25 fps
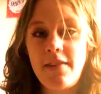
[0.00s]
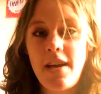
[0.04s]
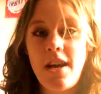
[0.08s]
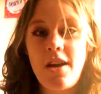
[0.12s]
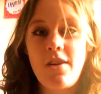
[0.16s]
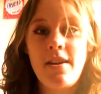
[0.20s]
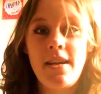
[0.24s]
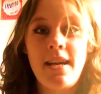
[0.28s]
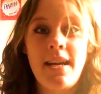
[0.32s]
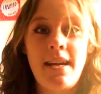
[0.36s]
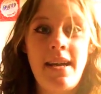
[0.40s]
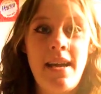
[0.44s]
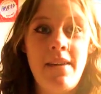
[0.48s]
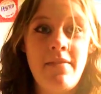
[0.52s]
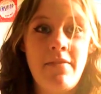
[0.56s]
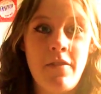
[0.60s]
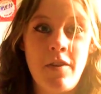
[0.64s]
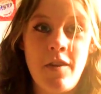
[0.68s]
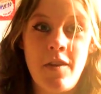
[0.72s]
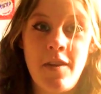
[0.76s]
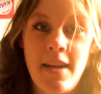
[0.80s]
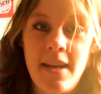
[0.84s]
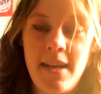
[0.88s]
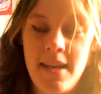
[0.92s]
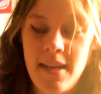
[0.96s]
very
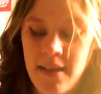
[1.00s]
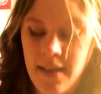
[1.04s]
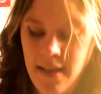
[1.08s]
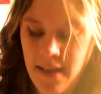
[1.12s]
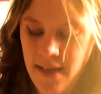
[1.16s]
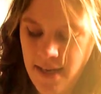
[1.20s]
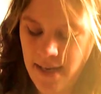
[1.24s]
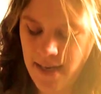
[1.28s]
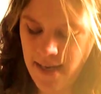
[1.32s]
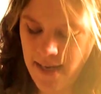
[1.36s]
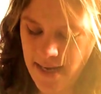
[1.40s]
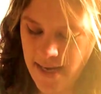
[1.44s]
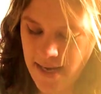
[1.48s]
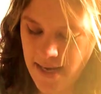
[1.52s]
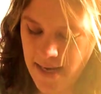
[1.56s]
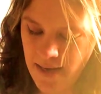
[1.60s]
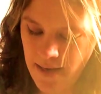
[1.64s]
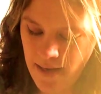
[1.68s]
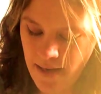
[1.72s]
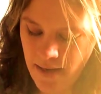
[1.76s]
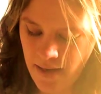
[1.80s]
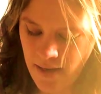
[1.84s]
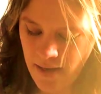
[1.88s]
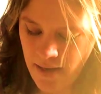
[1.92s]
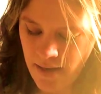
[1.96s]
clever, and
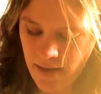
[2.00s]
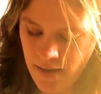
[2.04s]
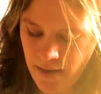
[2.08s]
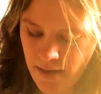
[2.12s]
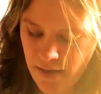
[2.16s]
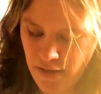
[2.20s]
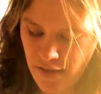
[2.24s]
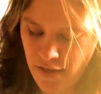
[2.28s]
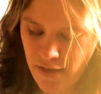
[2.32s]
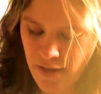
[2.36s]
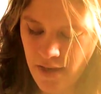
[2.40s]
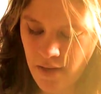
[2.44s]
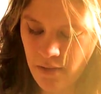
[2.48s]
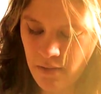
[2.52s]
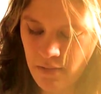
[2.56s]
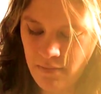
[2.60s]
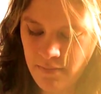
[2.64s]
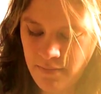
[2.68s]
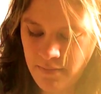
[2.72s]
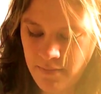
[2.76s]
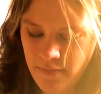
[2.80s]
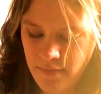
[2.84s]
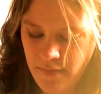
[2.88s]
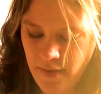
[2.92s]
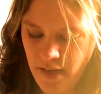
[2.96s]
he, you
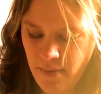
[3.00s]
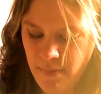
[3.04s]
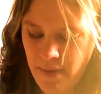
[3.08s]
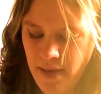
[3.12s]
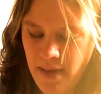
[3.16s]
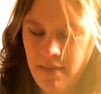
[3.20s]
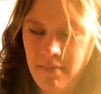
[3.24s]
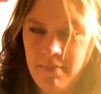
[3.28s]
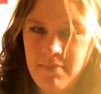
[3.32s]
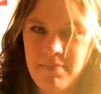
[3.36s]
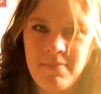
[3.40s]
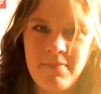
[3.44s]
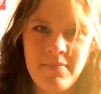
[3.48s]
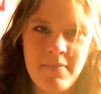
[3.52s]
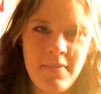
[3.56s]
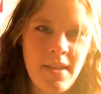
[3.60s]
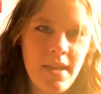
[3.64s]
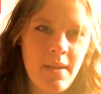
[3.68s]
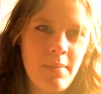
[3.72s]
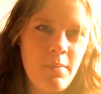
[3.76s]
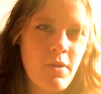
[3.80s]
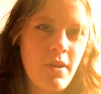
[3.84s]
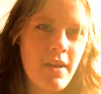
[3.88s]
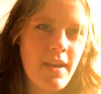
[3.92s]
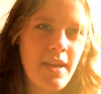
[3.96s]
know, I mean,
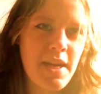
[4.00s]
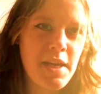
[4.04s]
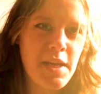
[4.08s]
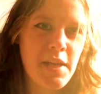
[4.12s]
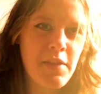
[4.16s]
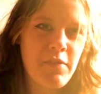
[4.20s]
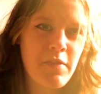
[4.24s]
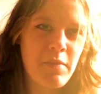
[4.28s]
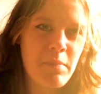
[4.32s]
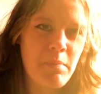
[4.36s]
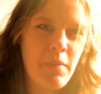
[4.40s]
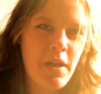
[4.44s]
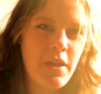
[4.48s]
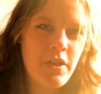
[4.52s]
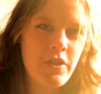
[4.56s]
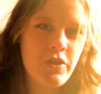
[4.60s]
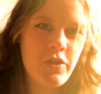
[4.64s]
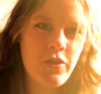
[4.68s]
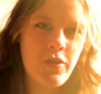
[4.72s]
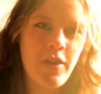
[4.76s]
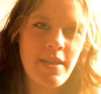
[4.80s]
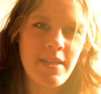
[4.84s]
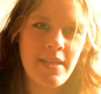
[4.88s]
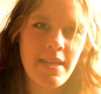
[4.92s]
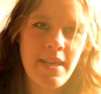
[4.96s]
I'm not going to give him much
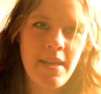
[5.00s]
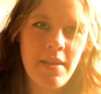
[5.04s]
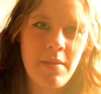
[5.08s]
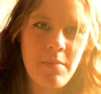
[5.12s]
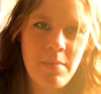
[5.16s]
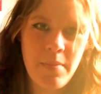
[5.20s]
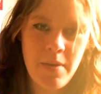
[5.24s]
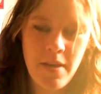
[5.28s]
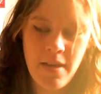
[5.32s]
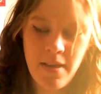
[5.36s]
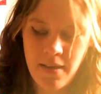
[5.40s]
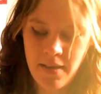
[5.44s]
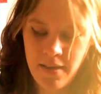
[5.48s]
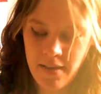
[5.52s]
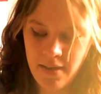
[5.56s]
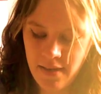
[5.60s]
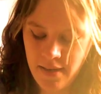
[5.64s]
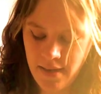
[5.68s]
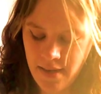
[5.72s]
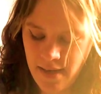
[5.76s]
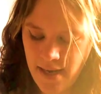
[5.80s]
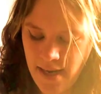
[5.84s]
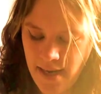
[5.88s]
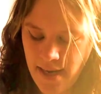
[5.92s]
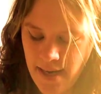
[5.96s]
credit, but
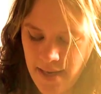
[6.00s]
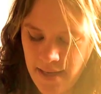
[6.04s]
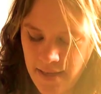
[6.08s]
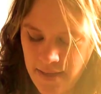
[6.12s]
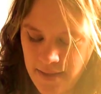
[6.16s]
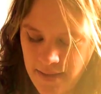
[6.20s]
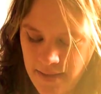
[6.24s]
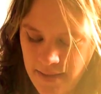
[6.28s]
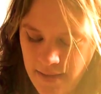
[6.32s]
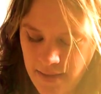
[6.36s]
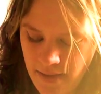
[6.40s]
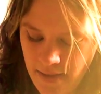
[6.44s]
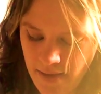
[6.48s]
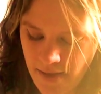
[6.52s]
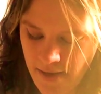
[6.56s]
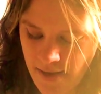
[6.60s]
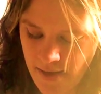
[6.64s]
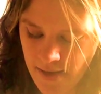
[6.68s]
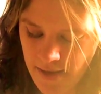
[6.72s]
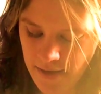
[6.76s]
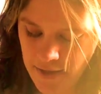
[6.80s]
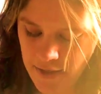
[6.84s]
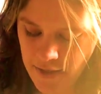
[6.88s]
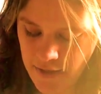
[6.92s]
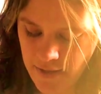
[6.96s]
he is
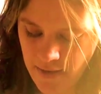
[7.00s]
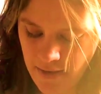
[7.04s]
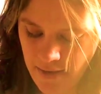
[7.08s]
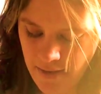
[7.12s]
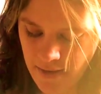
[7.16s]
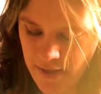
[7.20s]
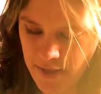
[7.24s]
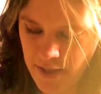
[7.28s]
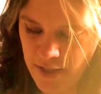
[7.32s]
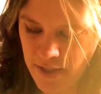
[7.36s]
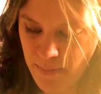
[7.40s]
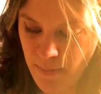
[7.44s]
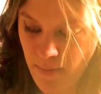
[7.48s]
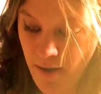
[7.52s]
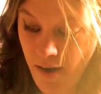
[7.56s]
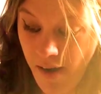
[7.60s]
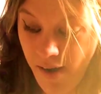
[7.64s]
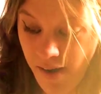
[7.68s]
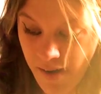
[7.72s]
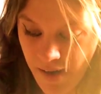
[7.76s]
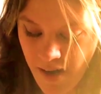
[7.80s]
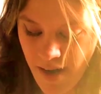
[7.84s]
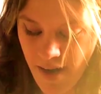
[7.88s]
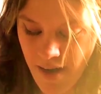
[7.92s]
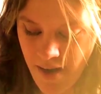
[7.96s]
a
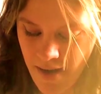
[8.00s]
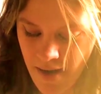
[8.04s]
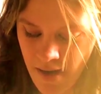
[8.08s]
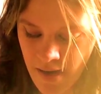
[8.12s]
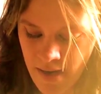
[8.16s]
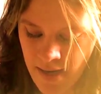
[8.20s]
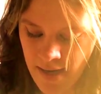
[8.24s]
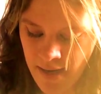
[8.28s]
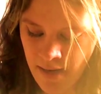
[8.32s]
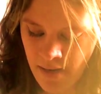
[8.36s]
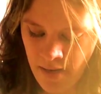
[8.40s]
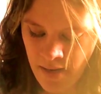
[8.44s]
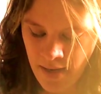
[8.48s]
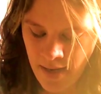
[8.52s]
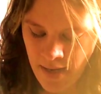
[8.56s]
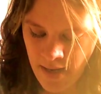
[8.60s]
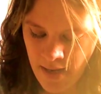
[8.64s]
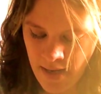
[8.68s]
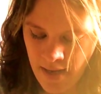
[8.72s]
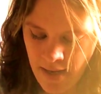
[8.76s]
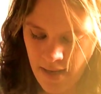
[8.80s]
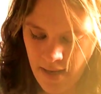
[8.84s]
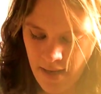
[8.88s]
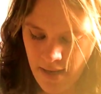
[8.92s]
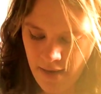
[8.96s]
smart guy.
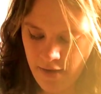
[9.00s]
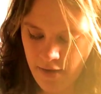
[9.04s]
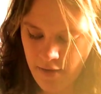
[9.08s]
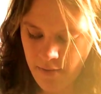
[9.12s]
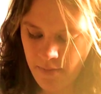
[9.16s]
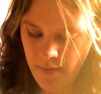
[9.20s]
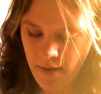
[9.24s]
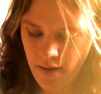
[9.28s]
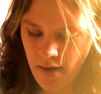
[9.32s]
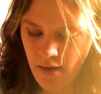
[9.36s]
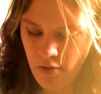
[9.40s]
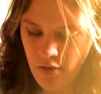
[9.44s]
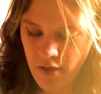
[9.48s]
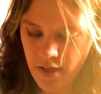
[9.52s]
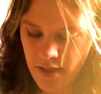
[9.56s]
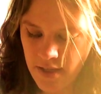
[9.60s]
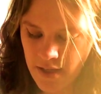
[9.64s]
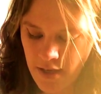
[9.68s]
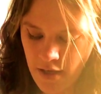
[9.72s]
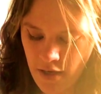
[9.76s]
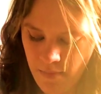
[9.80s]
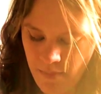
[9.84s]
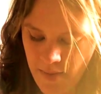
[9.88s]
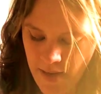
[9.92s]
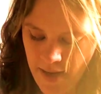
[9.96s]
I'll
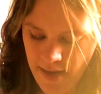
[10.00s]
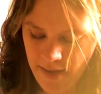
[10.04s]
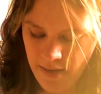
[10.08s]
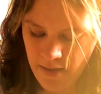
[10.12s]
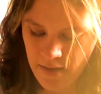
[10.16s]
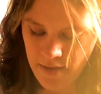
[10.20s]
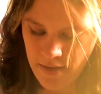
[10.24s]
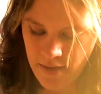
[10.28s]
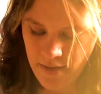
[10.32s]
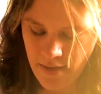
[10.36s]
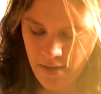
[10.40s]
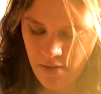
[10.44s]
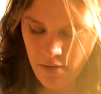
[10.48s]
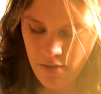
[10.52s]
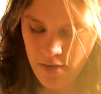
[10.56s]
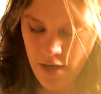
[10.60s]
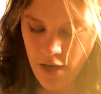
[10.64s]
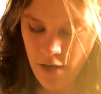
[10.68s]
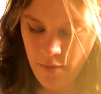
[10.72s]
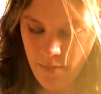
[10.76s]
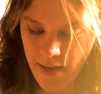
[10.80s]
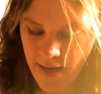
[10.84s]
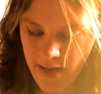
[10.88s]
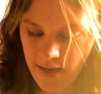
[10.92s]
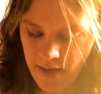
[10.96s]
go
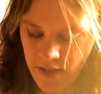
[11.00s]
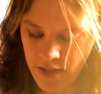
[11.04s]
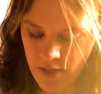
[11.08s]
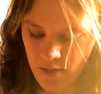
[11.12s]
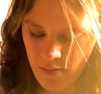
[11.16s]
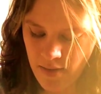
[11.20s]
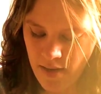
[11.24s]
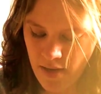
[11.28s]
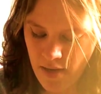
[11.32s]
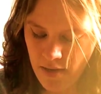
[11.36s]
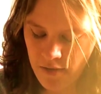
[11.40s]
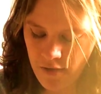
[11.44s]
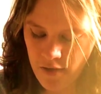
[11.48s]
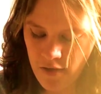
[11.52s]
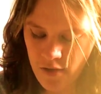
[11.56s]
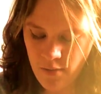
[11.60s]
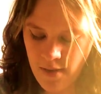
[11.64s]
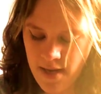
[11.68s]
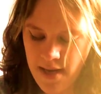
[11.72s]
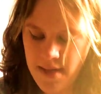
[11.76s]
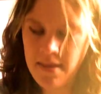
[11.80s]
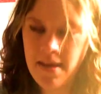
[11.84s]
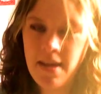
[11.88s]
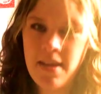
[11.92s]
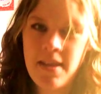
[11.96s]
back to another
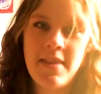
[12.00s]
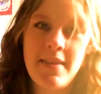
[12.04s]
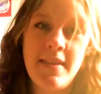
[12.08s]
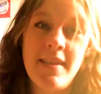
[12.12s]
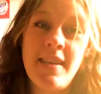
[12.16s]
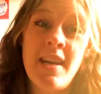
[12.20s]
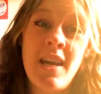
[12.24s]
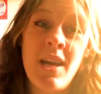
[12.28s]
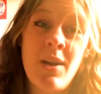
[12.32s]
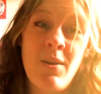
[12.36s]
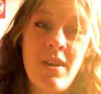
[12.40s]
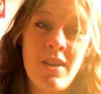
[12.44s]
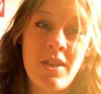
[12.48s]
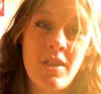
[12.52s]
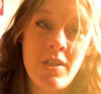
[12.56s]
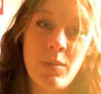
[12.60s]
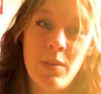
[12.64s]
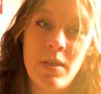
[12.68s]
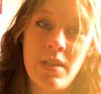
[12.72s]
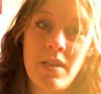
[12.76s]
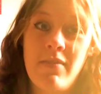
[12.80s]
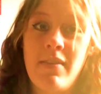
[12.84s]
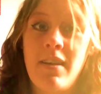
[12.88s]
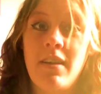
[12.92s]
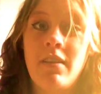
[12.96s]
tweet that Theo
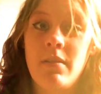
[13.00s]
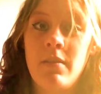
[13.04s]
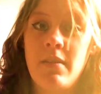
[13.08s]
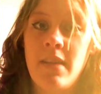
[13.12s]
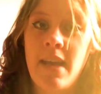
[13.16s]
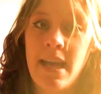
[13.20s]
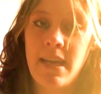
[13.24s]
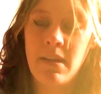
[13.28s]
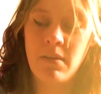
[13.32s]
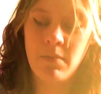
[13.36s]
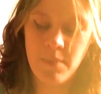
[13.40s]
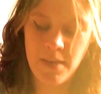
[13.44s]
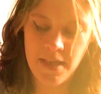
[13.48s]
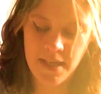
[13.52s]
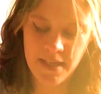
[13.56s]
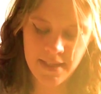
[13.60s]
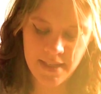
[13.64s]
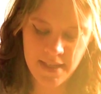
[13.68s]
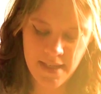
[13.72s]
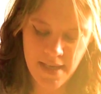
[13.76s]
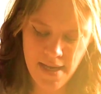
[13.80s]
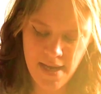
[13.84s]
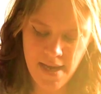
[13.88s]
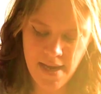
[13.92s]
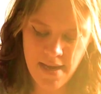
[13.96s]
Usherwood of
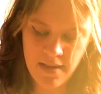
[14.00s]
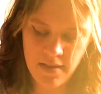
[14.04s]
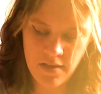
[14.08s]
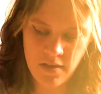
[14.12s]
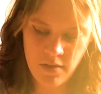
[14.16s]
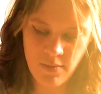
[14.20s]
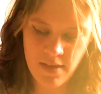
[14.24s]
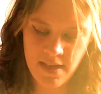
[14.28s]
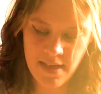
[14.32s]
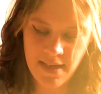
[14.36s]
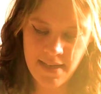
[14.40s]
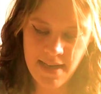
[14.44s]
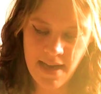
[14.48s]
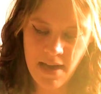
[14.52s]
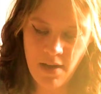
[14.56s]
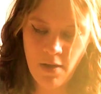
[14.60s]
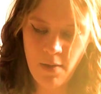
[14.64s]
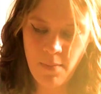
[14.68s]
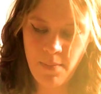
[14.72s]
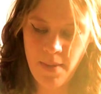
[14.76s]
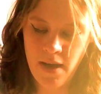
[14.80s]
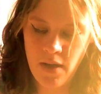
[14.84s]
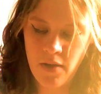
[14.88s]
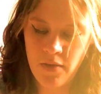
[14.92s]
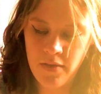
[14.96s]
LBC tweeted out
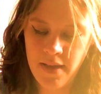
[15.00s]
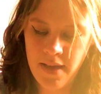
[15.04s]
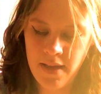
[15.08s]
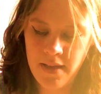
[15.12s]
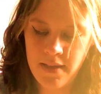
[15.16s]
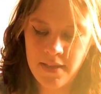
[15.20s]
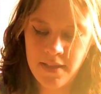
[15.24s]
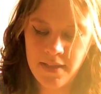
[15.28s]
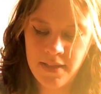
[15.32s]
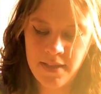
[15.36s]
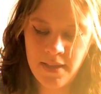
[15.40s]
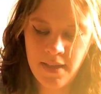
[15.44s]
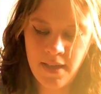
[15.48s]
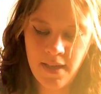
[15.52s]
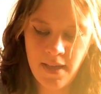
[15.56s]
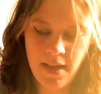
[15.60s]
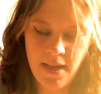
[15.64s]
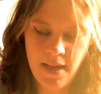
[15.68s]
about this